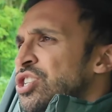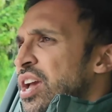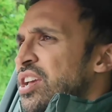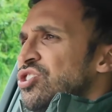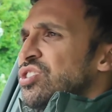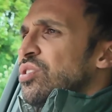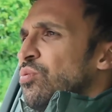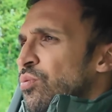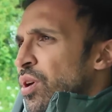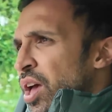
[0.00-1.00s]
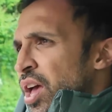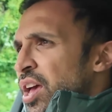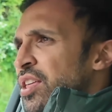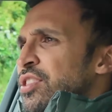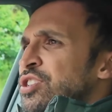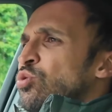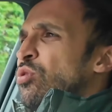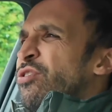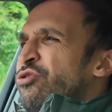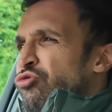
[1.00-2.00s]
change in the
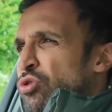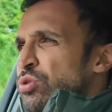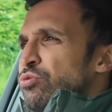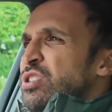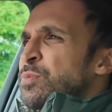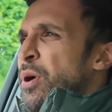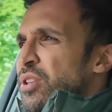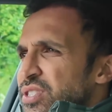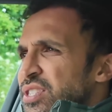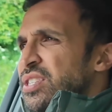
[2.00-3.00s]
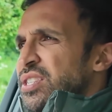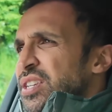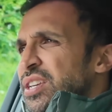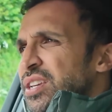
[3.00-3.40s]
sort of throttle response.